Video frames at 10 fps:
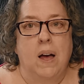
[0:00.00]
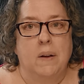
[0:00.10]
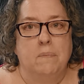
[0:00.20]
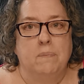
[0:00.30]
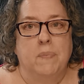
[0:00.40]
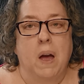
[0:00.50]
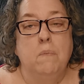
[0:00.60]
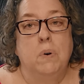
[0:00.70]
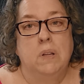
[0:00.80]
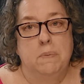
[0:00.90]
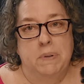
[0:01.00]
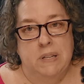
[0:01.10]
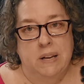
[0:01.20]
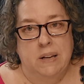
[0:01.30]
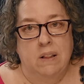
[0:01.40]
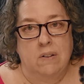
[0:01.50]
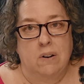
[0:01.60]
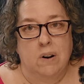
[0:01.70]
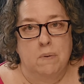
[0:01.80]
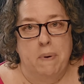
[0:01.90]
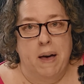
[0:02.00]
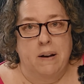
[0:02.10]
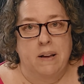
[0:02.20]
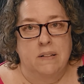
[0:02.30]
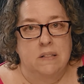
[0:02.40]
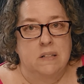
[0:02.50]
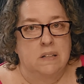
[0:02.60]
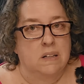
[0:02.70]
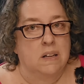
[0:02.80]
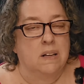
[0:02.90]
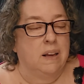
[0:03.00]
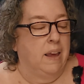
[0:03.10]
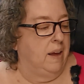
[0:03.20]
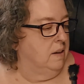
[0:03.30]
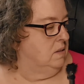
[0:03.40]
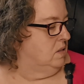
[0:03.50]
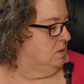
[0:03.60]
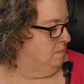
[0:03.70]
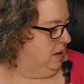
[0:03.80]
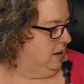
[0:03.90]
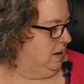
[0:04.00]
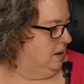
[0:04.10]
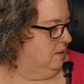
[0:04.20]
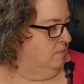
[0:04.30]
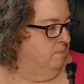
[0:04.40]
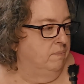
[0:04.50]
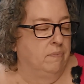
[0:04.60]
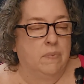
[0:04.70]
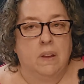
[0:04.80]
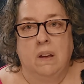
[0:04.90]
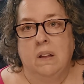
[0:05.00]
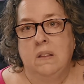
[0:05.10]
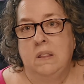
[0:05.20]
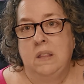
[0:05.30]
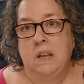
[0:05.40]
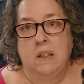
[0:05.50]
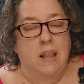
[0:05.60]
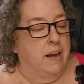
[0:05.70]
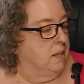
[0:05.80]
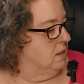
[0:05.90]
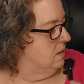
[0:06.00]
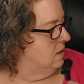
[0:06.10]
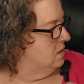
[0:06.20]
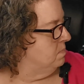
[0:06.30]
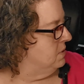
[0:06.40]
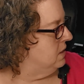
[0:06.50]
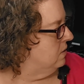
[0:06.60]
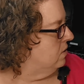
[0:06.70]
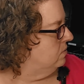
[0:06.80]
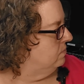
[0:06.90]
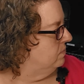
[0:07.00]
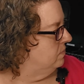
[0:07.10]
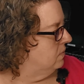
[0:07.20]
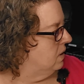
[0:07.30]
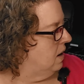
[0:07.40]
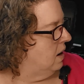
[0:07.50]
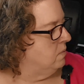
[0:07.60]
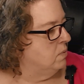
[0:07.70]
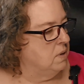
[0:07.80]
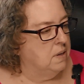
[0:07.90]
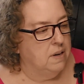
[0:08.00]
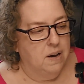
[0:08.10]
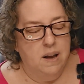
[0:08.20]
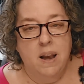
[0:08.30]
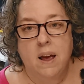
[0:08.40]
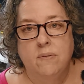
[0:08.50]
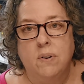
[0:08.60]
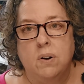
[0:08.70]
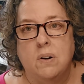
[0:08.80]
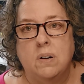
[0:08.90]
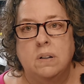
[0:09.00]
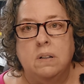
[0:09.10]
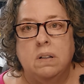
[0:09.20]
I'm really particular about it. And to me, like this material, I would never